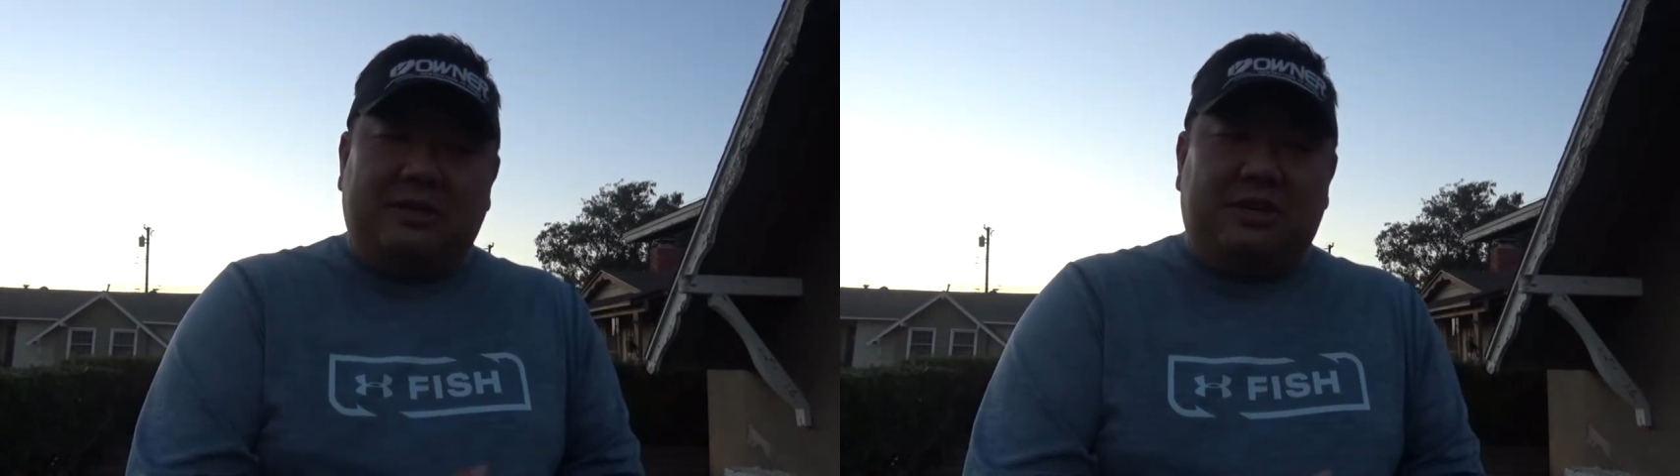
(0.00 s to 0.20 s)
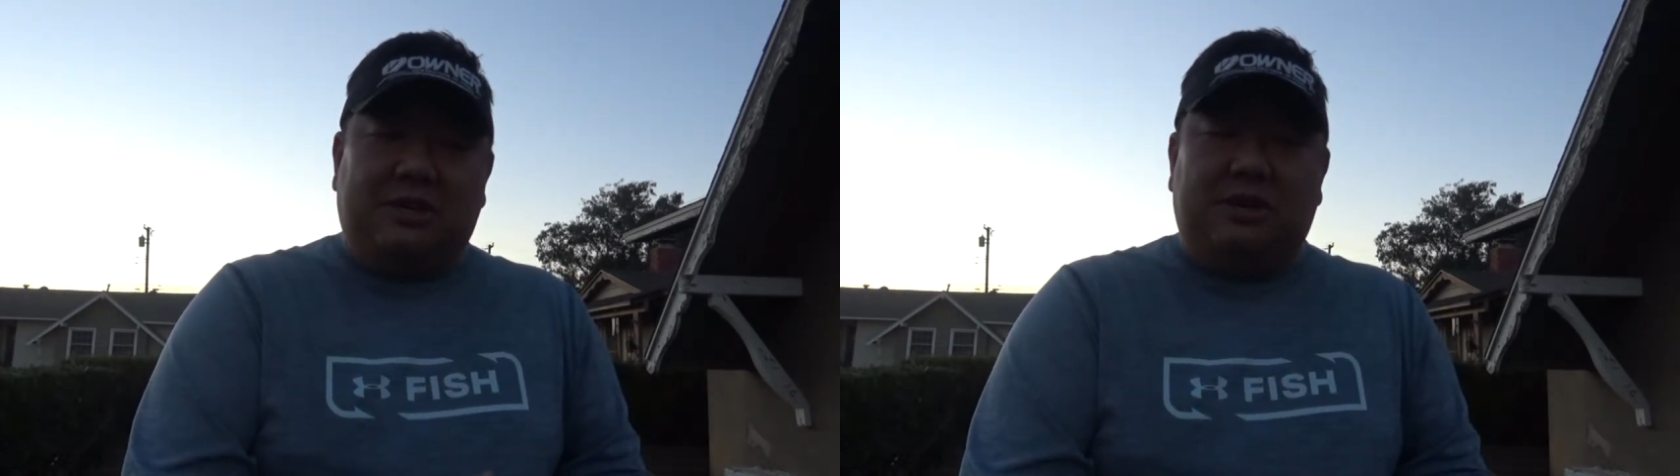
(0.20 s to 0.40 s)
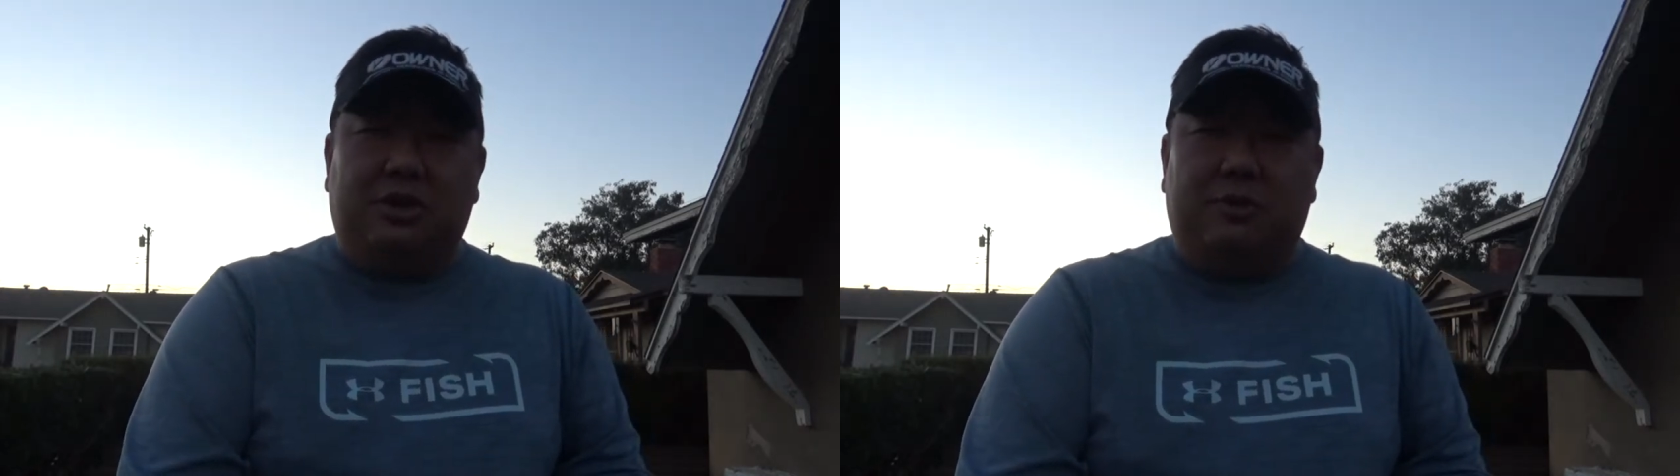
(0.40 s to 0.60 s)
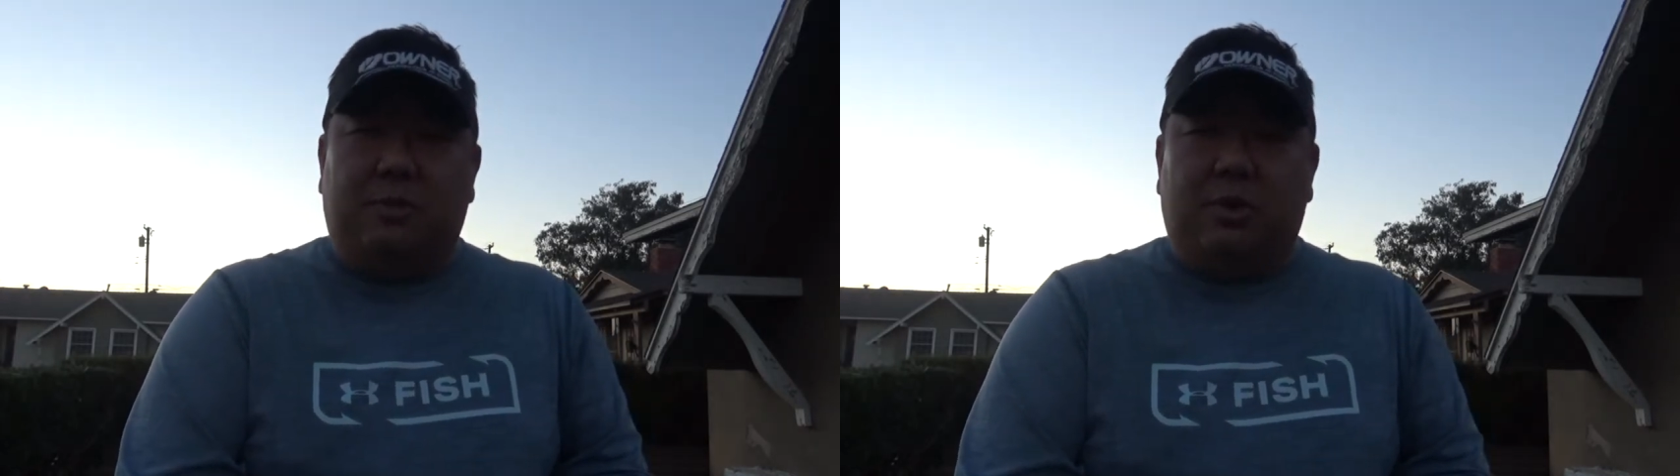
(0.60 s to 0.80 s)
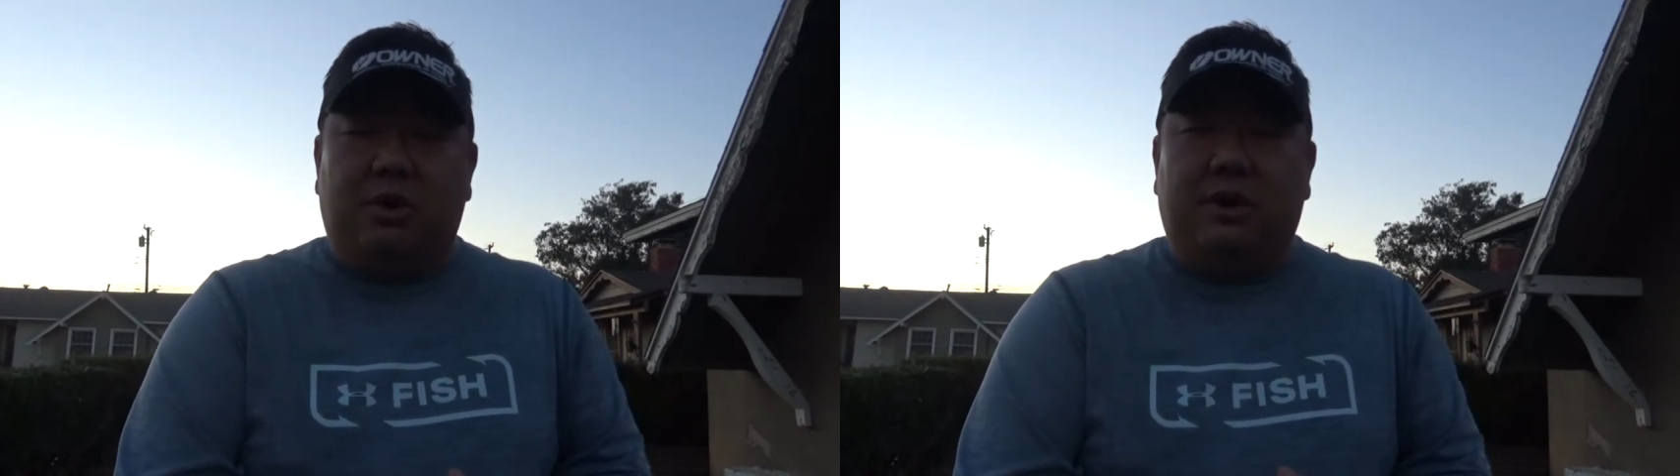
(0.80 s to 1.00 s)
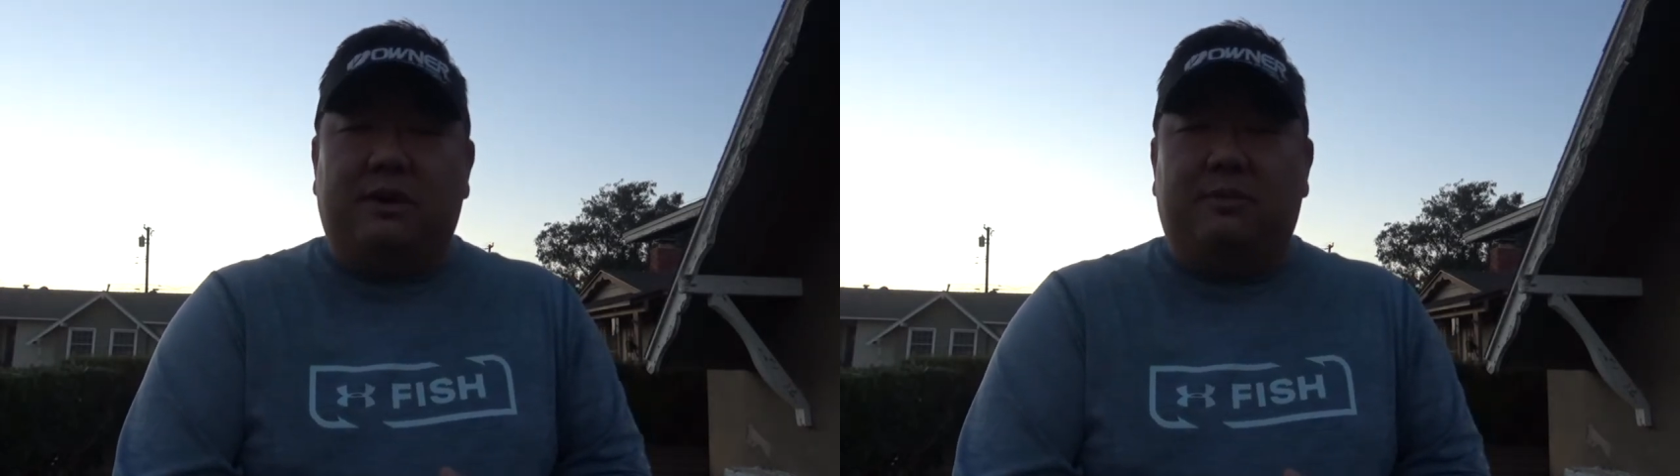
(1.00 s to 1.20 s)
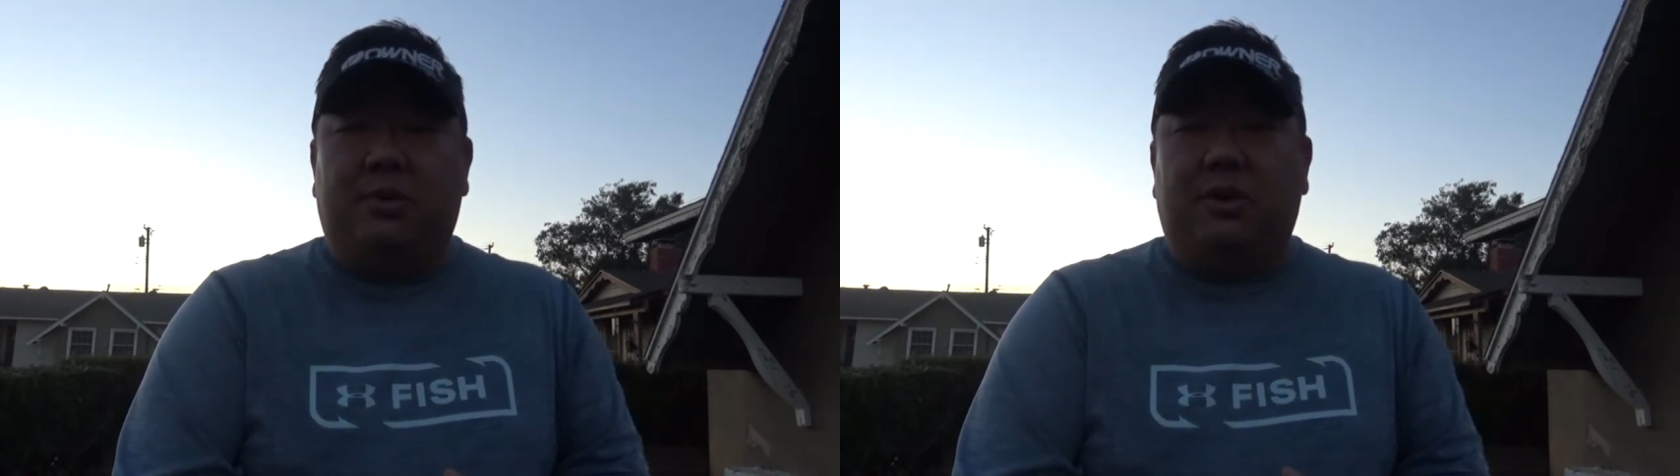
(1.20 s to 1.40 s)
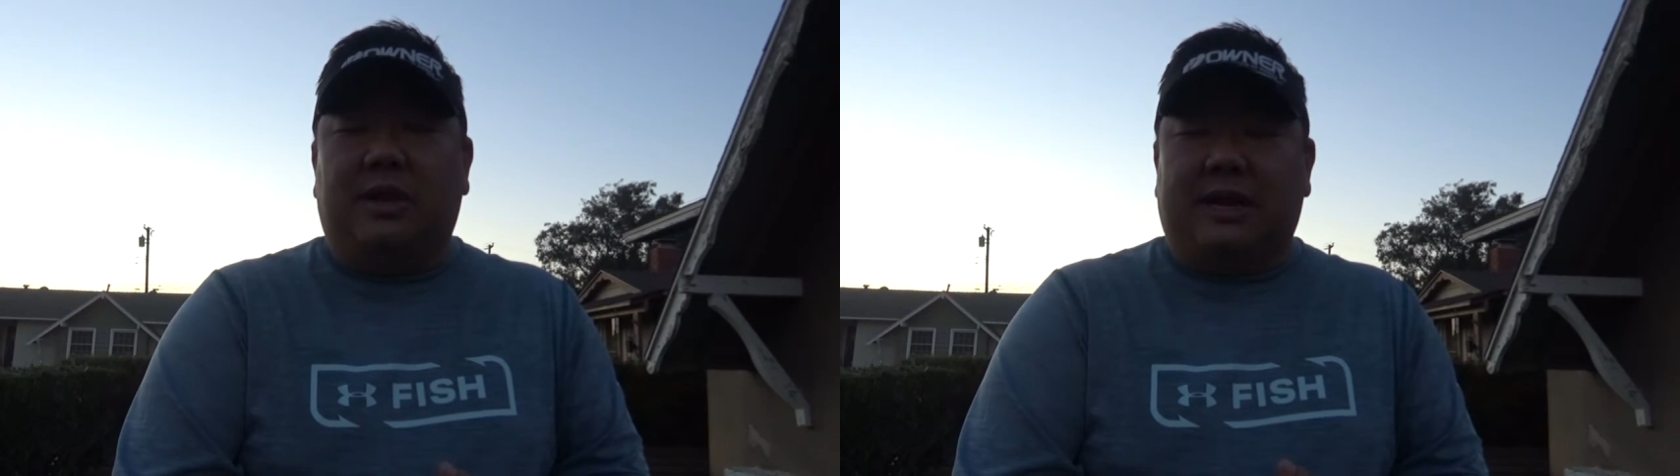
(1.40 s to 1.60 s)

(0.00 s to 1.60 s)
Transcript: it's starting to look more and more